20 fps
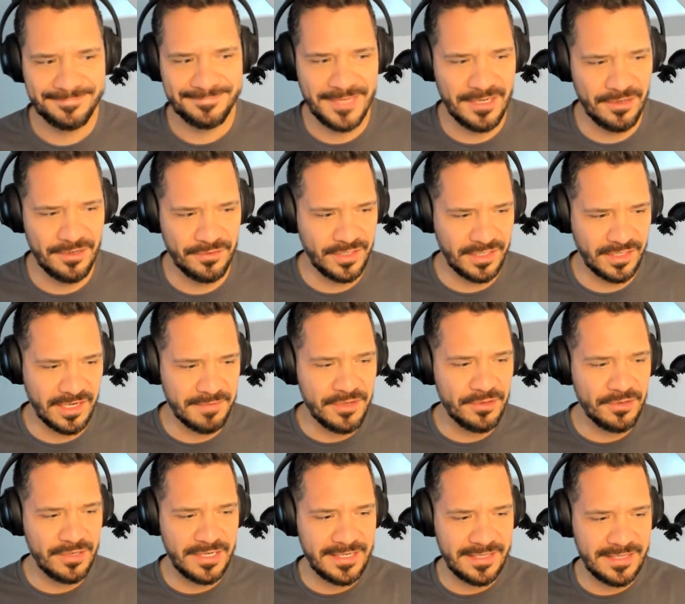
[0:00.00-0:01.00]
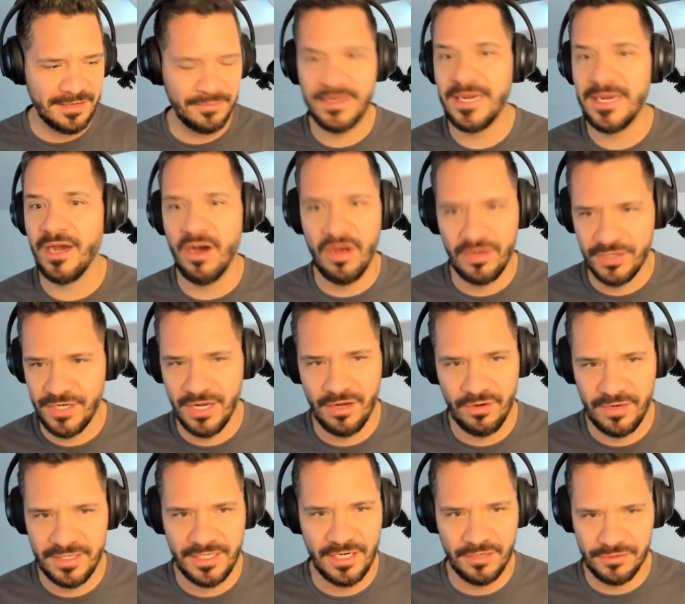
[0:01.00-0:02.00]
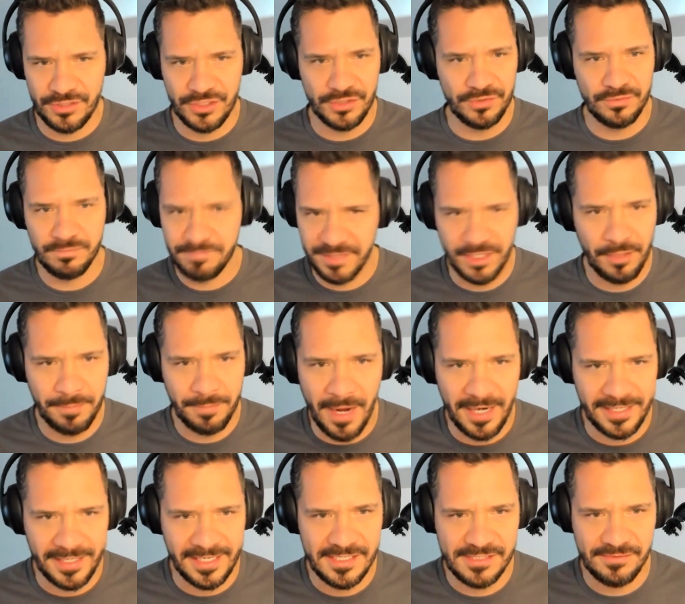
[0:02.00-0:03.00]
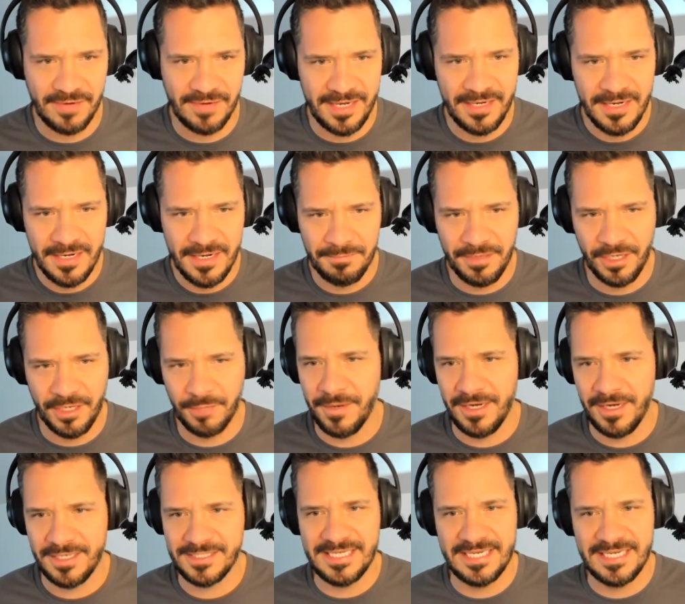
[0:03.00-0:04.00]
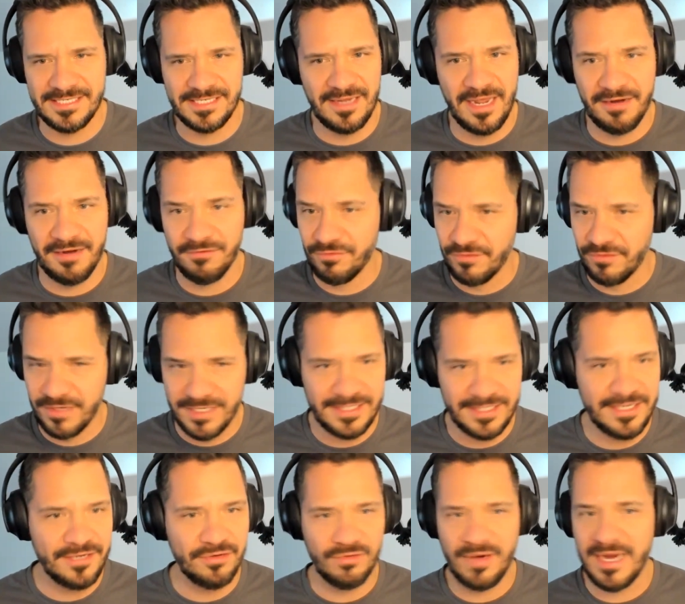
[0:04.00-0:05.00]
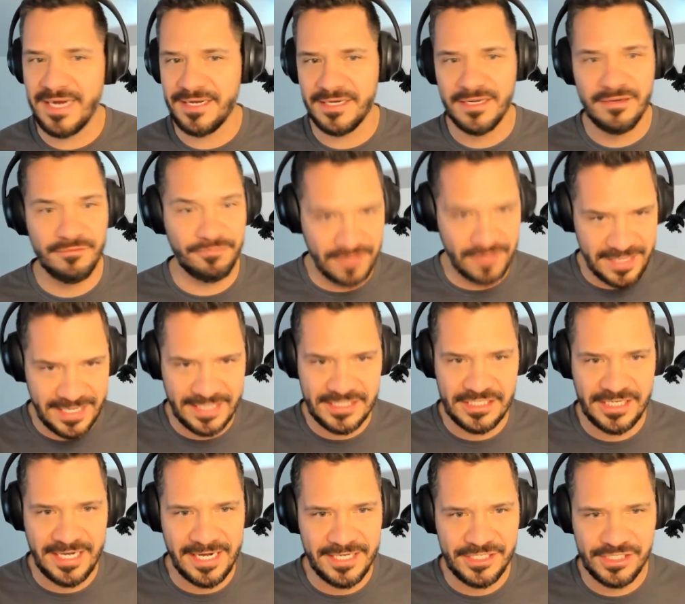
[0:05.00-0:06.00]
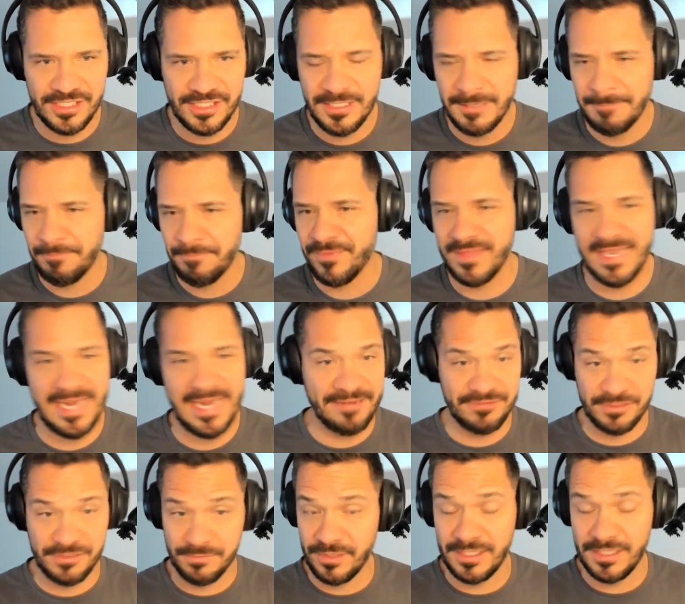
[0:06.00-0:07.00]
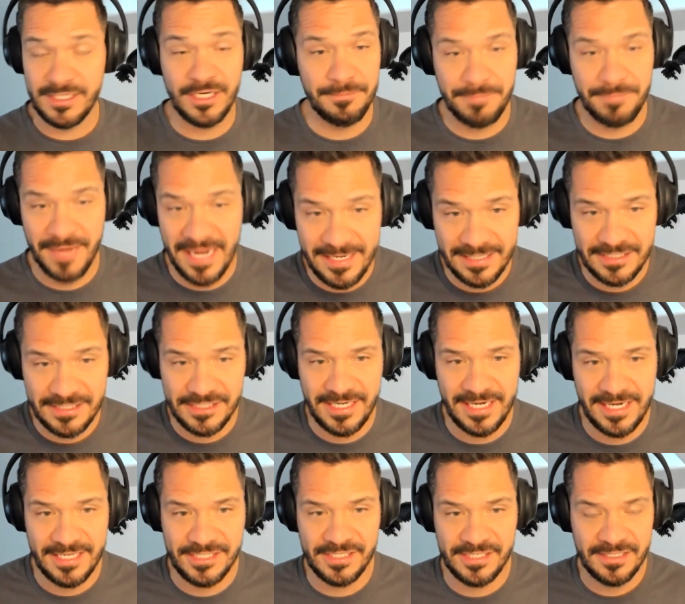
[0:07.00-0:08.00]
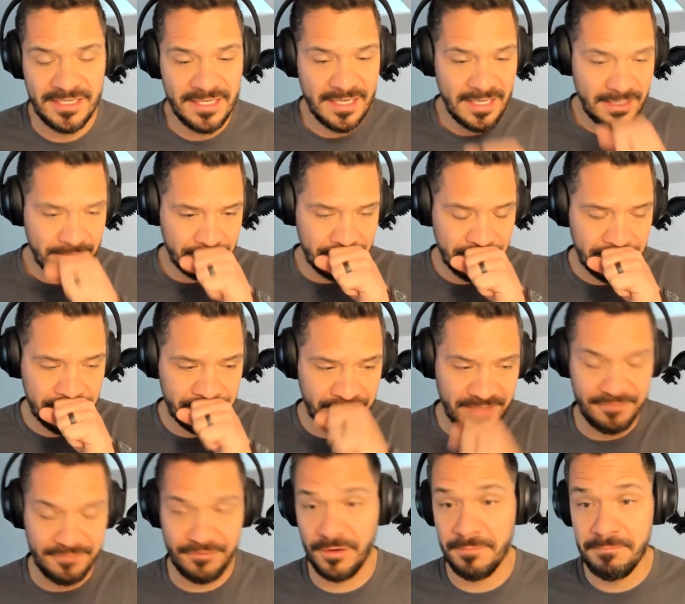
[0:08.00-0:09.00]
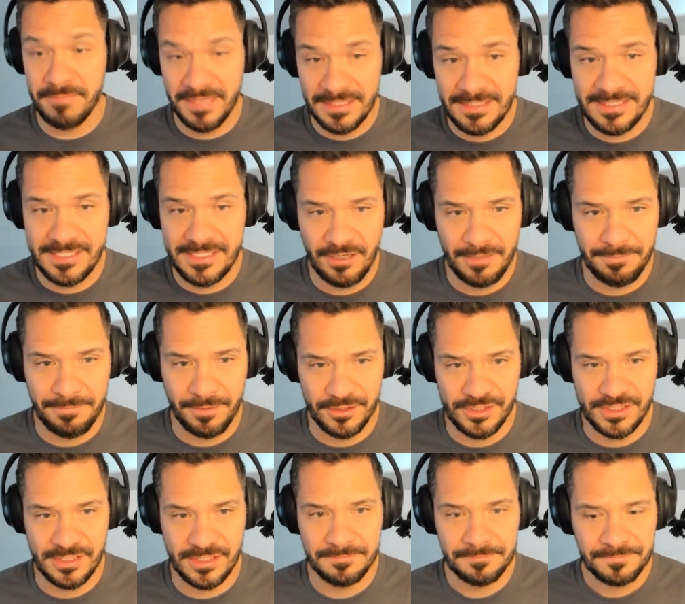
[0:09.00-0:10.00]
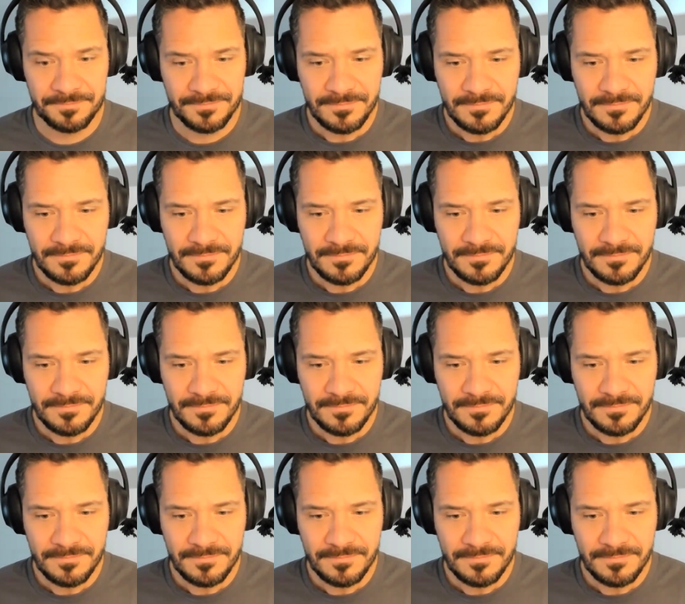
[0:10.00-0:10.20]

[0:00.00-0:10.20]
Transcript: you know, the community that we all know and go to, Bigger Pockets, right? Bigger Pockets has a lot of really great free education. They have some really good paid education. If you're a military person,